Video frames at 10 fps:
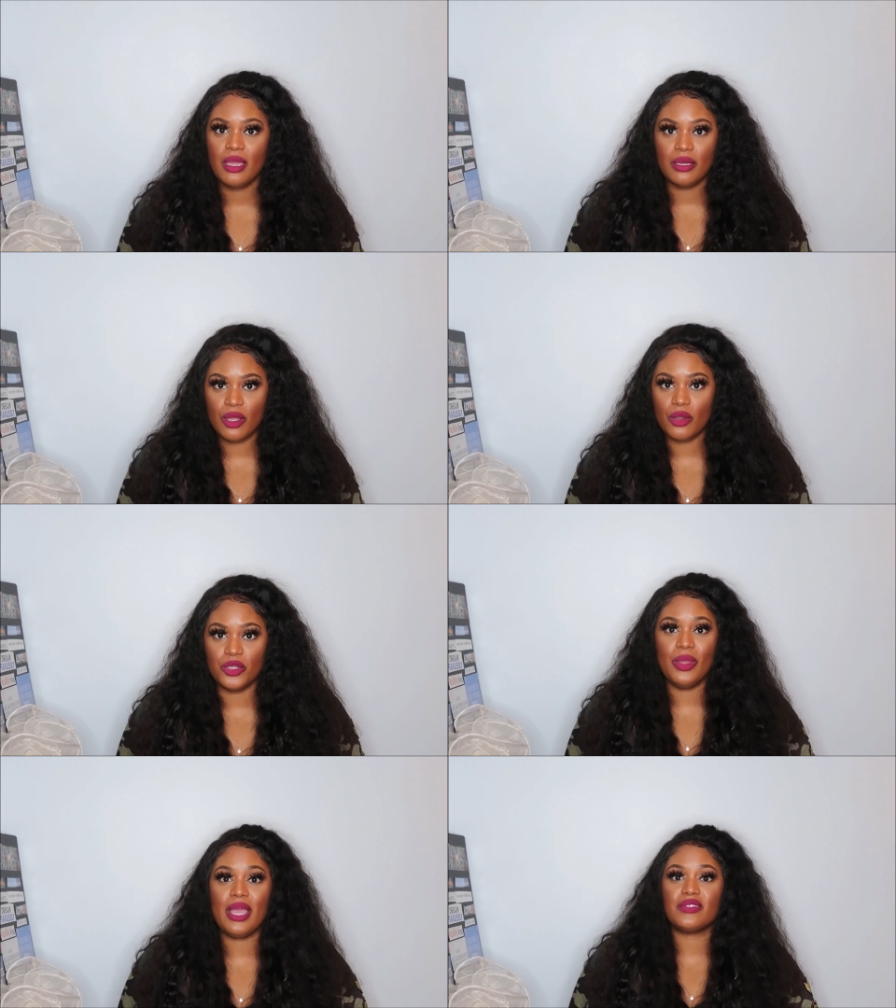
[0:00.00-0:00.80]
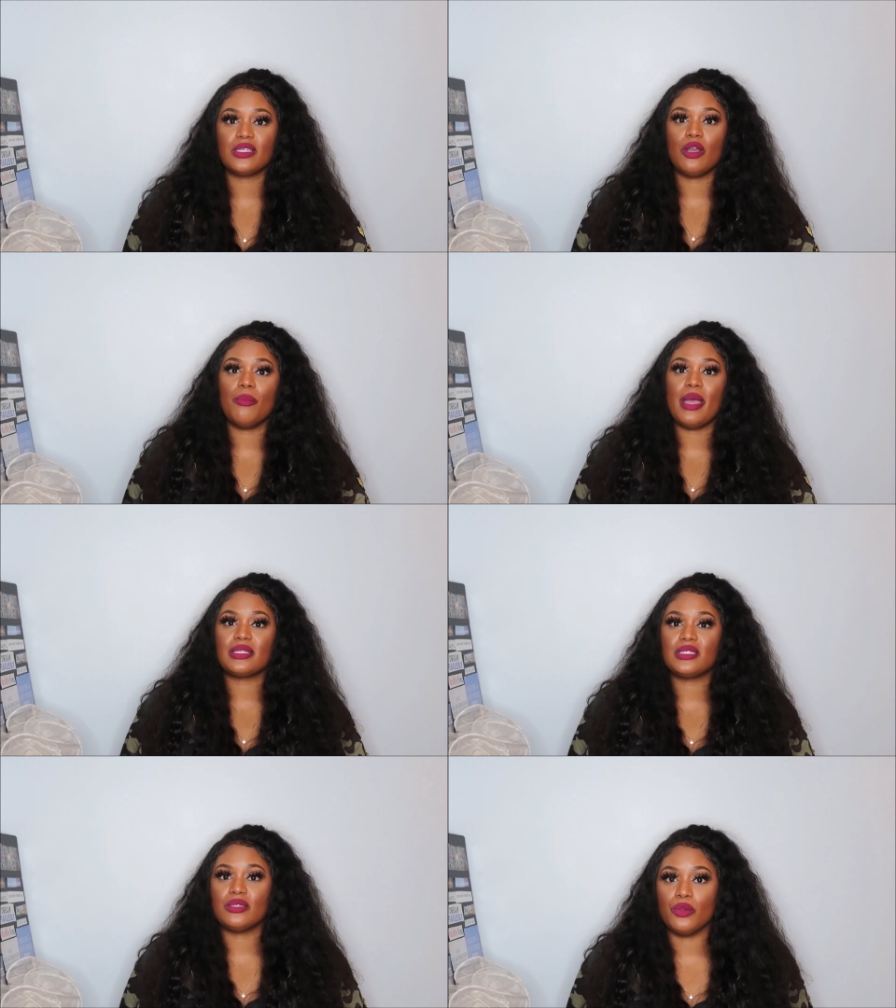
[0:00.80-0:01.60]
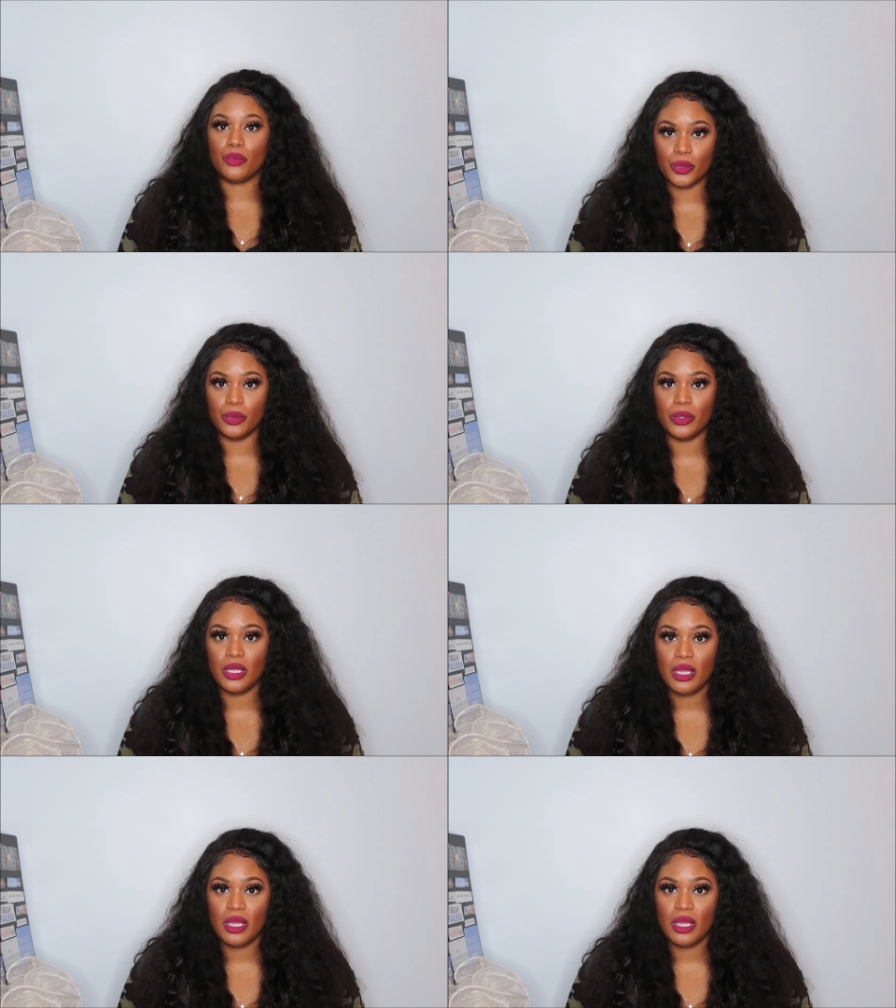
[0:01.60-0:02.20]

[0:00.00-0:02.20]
No, you have to go back to the root.